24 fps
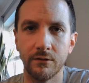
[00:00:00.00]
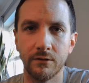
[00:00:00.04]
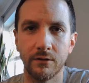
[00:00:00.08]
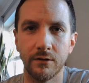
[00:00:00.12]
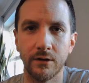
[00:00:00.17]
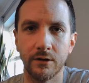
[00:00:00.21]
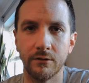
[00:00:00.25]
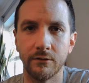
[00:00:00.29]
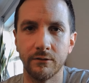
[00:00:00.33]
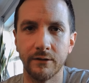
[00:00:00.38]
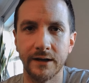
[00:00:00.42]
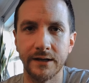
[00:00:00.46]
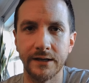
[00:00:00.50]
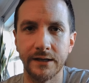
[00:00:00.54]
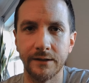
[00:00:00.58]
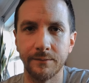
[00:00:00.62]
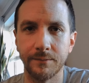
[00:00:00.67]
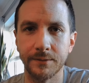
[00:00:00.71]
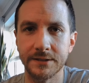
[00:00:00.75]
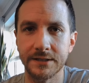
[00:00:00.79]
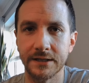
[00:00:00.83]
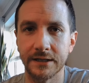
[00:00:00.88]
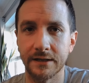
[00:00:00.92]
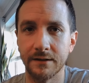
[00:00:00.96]
or any
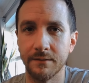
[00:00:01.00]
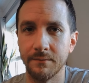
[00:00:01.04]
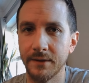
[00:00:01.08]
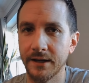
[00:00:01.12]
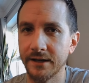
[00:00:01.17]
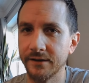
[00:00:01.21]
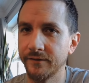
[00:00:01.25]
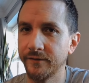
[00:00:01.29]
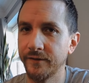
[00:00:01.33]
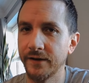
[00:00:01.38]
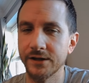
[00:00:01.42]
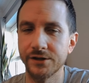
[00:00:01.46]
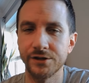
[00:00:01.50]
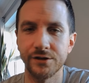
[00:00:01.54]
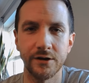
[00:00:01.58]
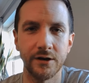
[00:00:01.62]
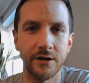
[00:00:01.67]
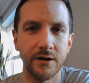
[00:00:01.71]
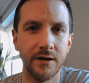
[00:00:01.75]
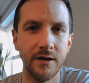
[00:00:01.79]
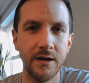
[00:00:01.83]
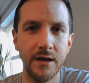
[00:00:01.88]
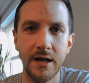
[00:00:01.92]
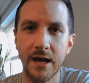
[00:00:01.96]
particular
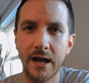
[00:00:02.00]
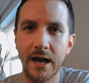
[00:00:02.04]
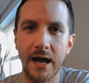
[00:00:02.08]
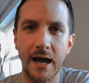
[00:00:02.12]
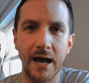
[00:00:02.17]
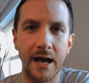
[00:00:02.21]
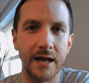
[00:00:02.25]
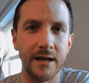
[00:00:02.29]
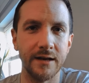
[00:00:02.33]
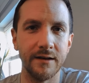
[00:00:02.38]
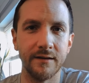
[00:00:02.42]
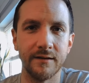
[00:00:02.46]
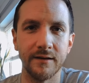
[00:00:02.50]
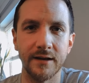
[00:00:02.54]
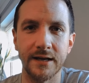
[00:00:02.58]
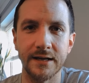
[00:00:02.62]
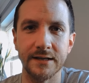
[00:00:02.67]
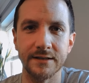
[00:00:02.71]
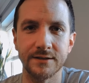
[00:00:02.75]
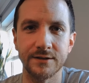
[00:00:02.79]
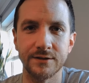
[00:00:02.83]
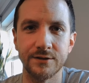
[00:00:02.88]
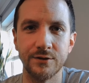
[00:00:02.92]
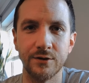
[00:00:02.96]
manufacturer, and
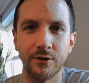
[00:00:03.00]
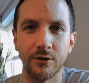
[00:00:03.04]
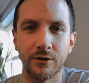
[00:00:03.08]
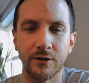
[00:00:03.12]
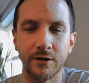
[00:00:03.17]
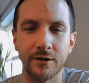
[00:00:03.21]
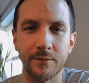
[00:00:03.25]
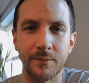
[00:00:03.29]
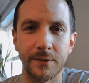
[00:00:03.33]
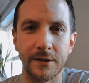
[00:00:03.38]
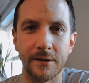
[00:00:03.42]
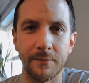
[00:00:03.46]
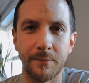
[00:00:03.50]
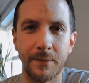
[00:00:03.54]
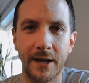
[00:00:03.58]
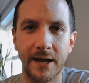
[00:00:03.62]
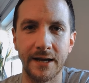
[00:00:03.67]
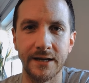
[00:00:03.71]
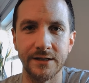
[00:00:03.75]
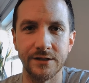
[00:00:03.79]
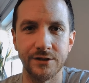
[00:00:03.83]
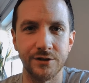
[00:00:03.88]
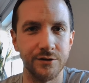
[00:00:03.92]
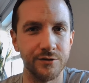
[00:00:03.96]
it's not going to be a
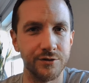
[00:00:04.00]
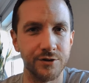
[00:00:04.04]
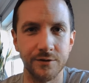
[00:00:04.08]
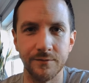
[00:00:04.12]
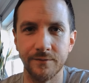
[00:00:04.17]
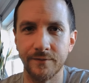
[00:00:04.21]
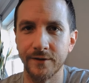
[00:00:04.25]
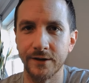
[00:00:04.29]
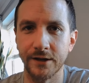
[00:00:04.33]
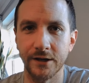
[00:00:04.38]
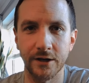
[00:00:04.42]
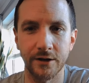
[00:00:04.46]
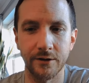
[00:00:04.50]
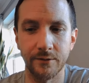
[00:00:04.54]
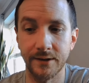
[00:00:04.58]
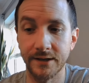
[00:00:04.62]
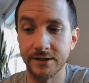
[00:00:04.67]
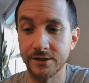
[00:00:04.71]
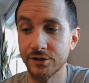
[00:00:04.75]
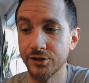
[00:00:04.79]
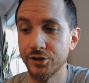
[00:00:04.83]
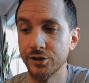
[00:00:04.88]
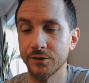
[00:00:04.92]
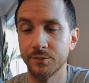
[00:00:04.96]
paid YouTube video.
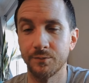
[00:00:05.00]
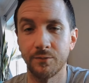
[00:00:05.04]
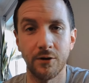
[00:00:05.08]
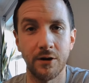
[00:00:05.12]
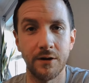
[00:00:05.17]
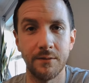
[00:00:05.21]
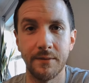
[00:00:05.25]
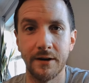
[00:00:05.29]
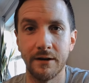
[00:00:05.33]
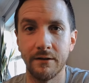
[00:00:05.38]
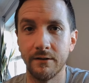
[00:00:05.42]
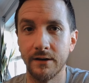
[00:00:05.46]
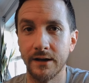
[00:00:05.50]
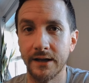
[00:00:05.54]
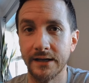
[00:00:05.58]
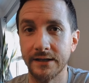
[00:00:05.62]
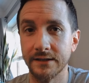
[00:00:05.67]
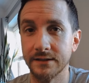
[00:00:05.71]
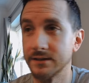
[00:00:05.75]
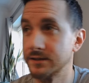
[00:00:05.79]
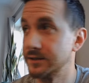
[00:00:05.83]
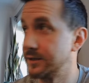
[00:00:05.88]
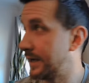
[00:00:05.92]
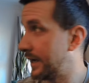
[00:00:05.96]
It's just
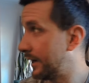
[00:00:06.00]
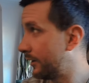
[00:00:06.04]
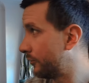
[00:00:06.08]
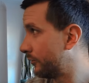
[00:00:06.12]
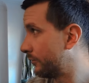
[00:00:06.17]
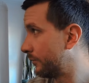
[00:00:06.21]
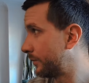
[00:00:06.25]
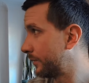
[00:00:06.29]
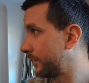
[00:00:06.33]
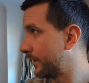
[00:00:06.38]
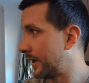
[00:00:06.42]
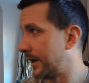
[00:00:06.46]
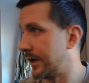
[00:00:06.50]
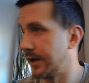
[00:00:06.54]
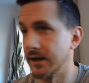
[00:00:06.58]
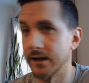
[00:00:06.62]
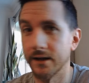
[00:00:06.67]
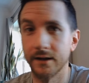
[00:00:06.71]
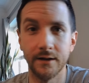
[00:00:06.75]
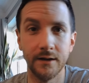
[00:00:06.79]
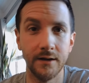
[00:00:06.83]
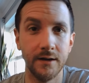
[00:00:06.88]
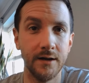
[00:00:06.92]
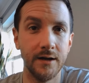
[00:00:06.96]
primarily to help.
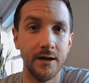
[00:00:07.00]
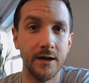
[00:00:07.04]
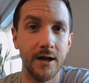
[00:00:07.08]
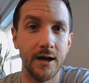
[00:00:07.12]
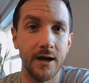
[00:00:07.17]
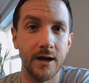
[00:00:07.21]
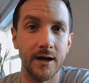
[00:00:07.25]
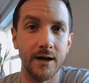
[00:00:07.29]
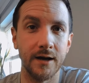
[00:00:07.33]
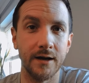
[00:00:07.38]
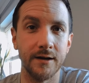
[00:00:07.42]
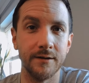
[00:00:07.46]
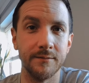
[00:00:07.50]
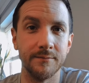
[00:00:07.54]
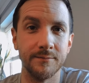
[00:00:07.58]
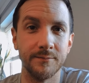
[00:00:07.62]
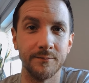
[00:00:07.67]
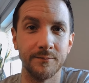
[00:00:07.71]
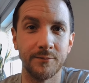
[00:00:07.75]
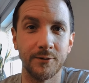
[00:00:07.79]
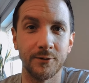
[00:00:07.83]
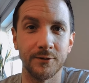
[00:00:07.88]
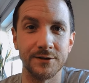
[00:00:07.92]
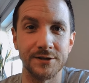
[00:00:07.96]

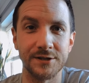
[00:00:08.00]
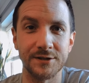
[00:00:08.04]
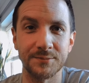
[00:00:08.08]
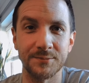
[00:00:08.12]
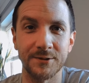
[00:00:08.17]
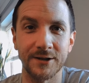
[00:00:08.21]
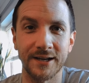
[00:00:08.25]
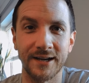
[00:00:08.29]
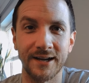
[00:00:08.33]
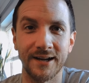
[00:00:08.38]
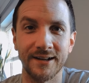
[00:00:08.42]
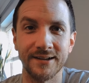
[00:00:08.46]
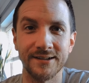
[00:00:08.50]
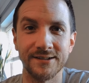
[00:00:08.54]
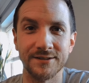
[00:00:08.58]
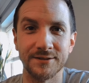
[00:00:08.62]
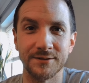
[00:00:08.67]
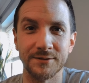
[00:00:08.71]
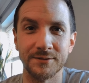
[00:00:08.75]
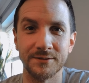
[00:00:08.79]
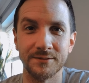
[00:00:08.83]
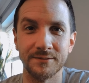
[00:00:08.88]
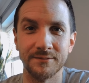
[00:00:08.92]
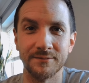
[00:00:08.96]
Apologies, my cat
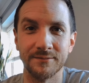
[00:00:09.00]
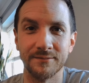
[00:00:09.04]
just